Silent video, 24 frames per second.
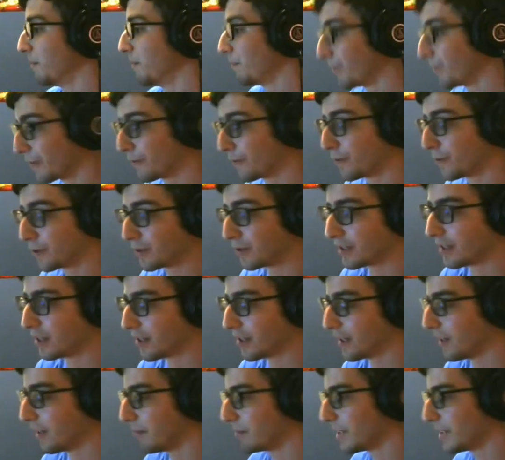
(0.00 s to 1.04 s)
40
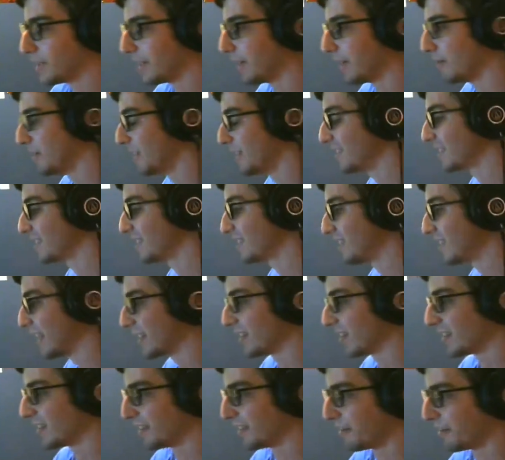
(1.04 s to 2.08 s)
in-game time is
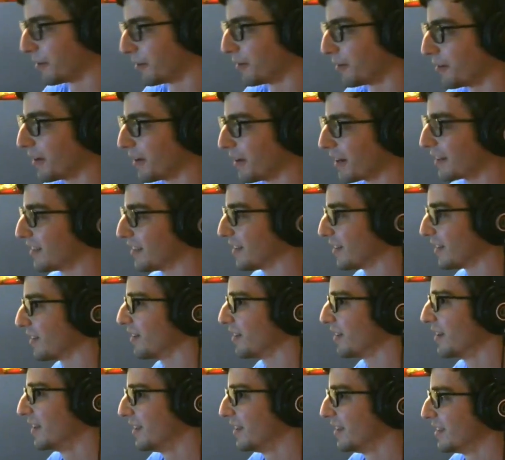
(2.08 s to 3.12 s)
technically world record,
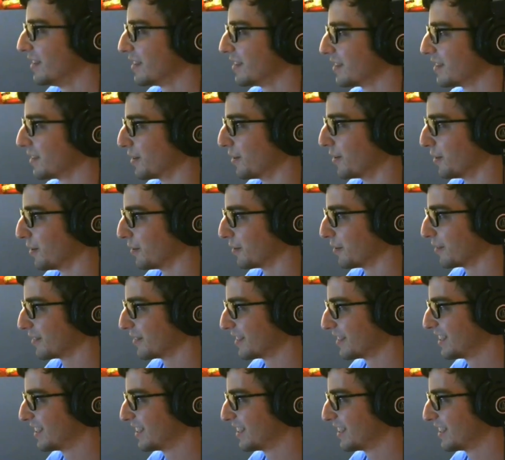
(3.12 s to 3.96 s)
so